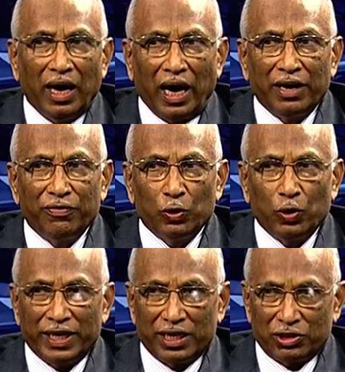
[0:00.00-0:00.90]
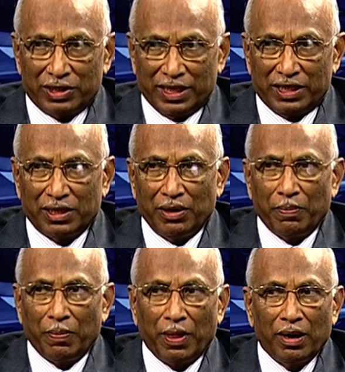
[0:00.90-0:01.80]
and a few industries.
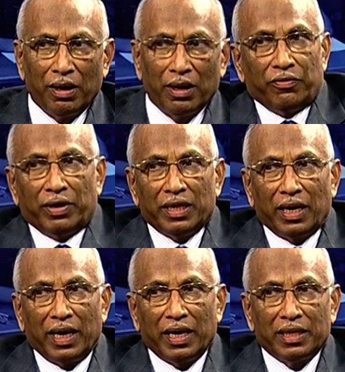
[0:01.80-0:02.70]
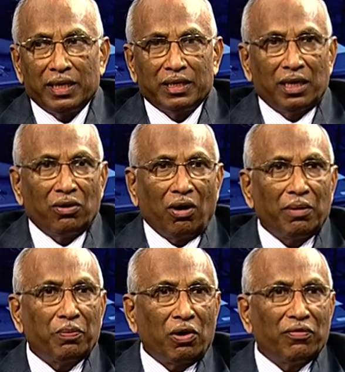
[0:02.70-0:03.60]
Veda IIT is a
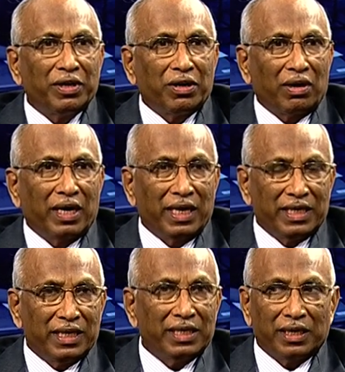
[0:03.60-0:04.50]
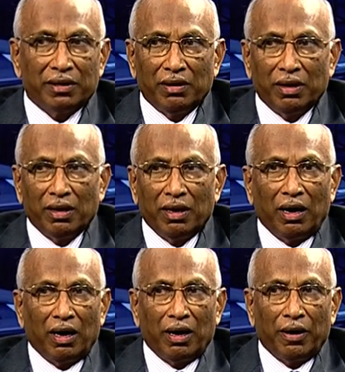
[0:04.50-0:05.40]
non-profit organization
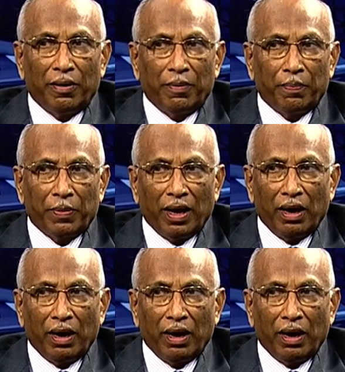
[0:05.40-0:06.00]
um,